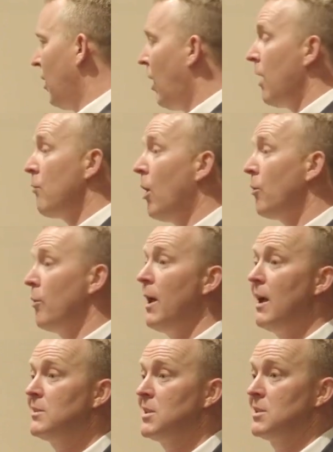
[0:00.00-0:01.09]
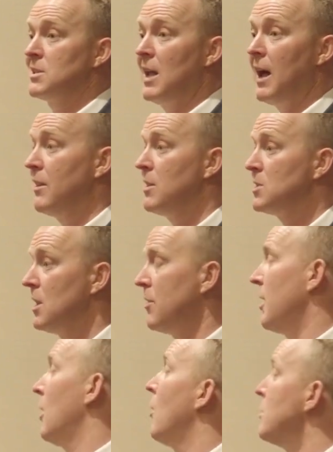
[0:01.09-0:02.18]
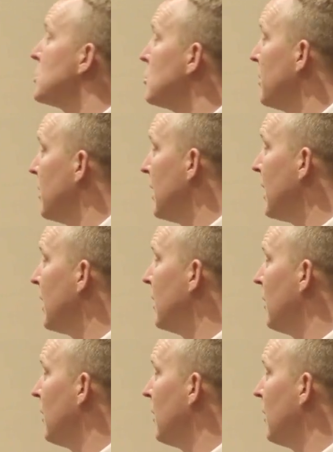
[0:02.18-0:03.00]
I rolled around to the start of this year thinking, oh, this will be the year.